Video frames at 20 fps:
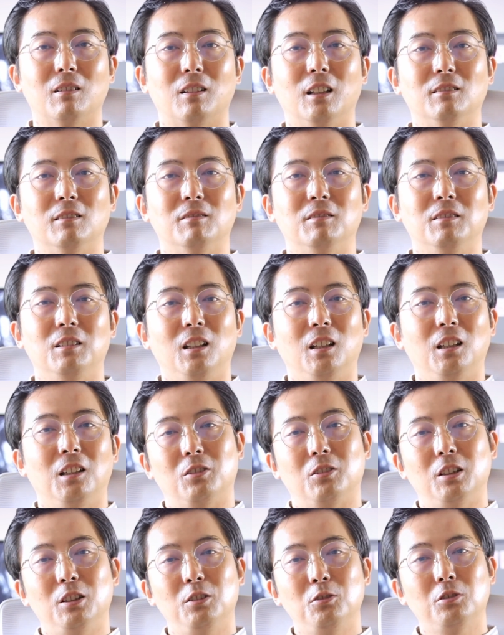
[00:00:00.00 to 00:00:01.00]
Then,
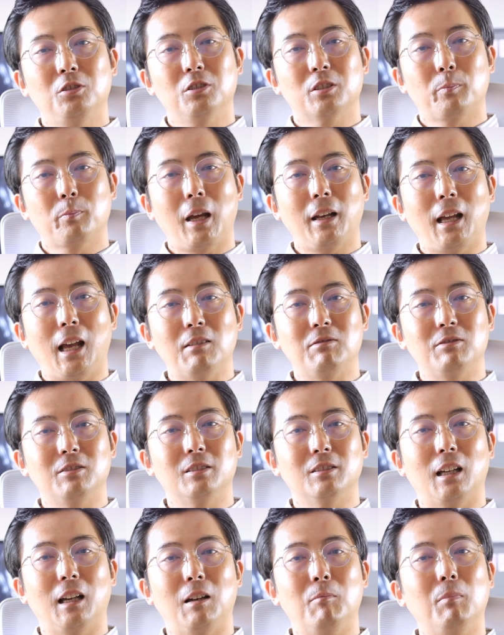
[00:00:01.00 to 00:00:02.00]
continue to spend effort